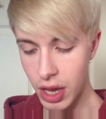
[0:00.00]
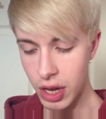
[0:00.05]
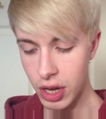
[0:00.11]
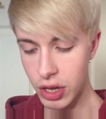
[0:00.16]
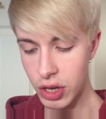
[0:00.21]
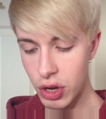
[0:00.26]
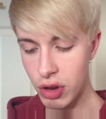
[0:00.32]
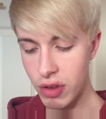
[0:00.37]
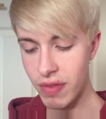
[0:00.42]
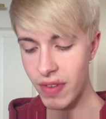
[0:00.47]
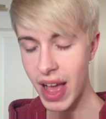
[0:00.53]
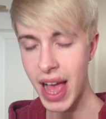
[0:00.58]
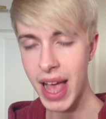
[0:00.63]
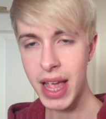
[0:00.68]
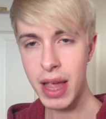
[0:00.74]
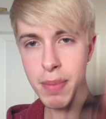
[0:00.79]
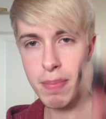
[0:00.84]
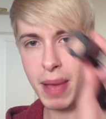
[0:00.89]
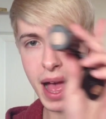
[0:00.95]

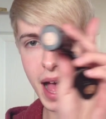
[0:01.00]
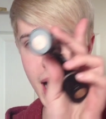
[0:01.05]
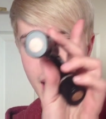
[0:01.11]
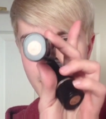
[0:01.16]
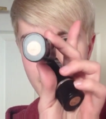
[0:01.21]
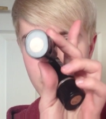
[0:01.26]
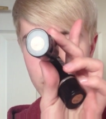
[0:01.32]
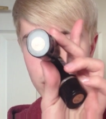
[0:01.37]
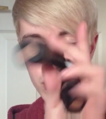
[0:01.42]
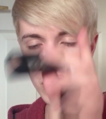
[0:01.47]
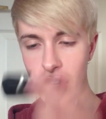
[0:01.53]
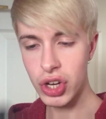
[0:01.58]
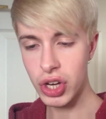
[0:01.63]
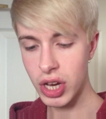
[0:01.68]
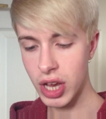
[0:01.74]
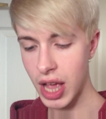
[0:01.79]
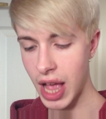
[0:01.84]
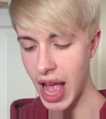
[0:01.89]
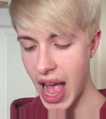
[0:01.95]
Nouveau Beige
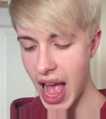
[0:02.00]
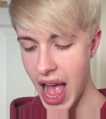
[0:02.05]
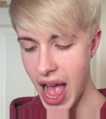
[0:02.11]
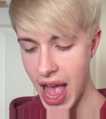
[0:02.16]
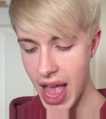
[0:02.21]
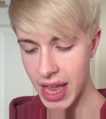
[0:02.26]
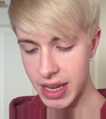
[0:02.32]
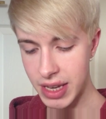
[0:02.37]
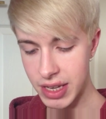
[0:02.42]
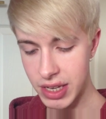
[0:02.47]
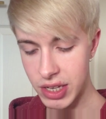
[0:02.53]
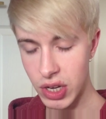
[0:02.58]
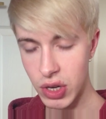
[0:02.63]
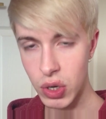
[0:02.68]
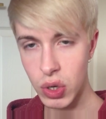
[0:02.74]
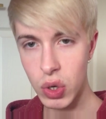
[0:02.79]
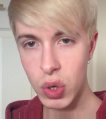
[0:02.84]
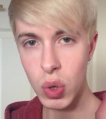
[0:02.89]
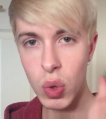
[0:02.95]
and
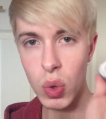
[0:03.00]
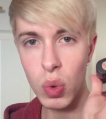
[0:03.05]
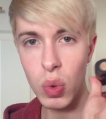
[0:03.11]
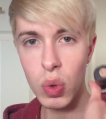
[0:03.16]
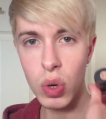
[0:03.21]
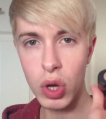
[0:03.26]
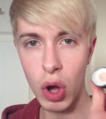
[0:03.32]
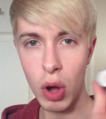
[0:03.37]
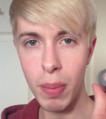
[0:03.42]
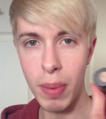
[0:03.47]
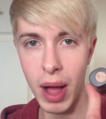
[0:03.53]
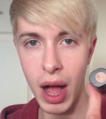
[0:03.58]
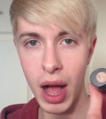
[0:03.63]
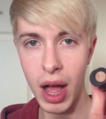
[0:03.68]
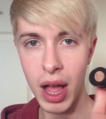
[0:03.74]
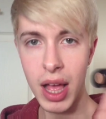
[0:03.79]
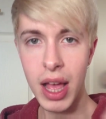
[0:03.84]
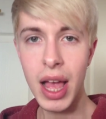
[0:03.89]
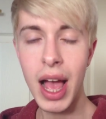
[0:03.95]
Cool
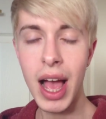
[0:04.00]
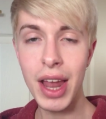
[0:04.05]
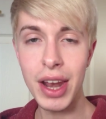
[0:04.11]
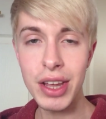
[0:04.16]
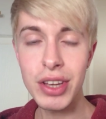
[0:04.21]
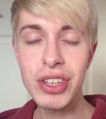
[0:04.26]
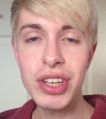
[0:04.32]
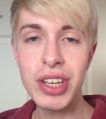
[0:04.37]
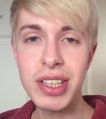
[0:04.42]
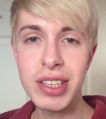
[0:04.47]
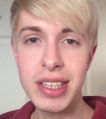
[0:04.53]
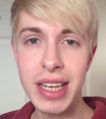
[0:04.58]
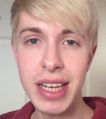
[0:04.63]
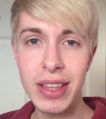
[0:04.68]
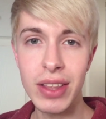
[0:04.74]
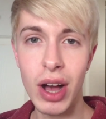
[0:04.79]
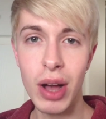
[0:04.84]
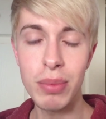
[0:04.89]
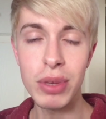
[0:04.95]
Copper, and as you can
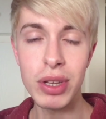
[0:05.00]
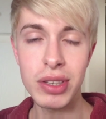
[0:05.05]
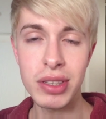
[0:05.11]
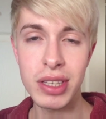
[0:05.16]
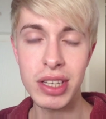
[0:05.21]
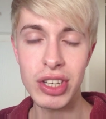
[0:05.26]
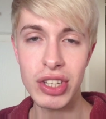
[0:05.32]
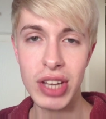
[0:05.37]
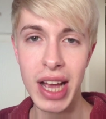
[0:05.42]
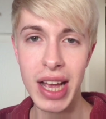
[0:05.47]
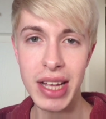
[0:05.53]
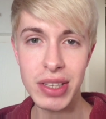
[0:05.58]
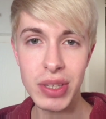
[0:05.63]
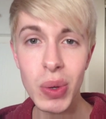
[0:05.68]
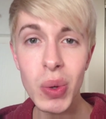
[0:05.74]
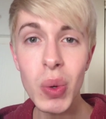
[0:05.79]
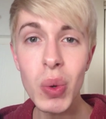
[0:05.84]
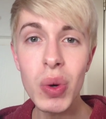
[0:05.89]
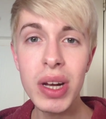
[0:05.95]
see that I'm using these
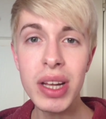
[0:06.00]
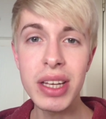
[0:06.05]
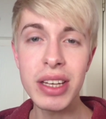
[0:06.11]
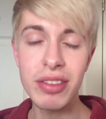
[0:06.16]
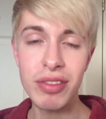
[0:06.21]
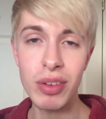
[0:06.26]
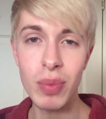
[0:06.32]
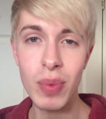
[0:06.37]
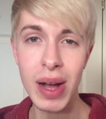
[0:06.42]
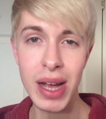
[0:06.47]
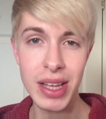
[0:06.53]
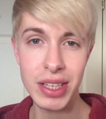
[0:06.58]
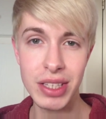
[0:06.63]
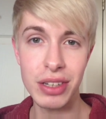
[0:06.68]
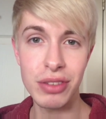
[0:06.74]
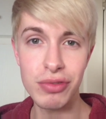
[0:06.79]
shades all in different ways to